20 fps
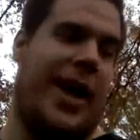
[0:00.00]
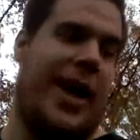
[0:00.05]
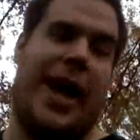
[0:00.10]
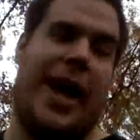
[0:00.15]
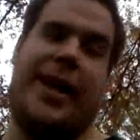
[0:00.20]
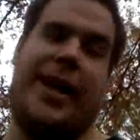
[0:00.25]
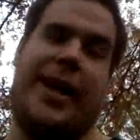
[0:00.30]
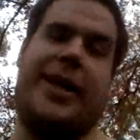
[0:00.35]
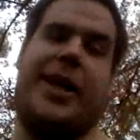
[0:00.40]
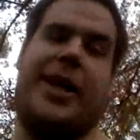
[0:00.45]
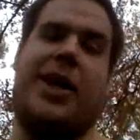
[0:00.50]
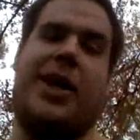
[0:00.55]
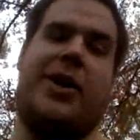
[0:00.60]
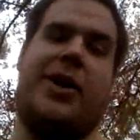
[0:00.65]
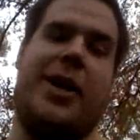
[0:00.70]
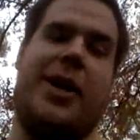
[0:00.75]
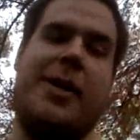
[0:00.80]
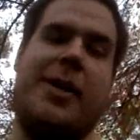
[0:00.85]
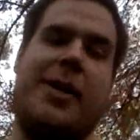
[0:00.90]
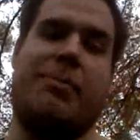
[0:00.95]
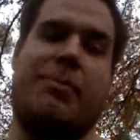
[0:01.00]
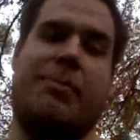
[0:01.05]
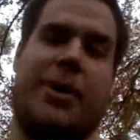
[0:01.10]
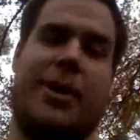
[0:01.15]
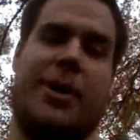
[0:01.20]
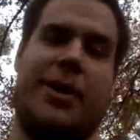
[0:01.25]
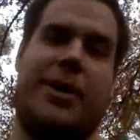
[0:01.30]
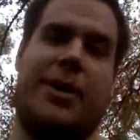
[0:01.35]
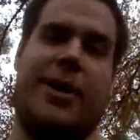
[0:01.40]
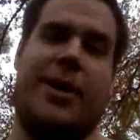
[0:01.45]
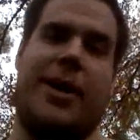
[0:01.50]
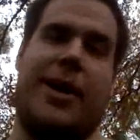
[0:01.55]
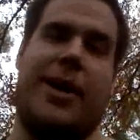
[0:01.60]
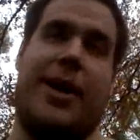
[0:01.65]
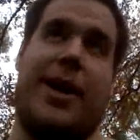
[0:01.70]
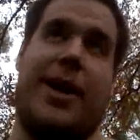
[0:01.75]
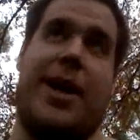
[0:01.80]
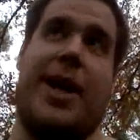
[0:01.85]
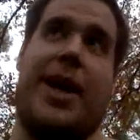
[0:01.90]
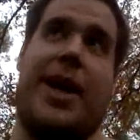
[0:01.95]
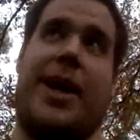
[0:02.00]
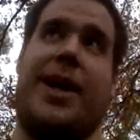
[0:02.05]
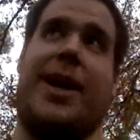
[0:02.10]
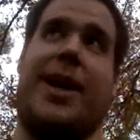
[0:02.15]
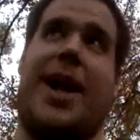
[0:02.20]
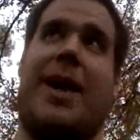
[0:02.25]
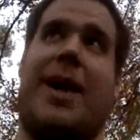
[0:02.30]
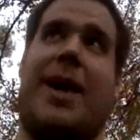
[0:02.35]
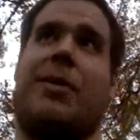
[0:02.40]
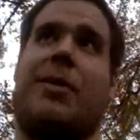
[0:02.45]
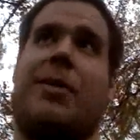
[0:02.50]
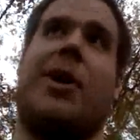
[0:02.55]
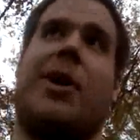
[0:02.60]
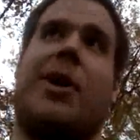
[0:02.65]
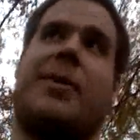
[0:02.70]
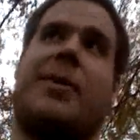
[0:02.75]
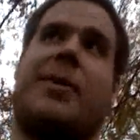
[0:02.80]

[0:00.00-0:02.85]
I like hearing your input, and I'm going to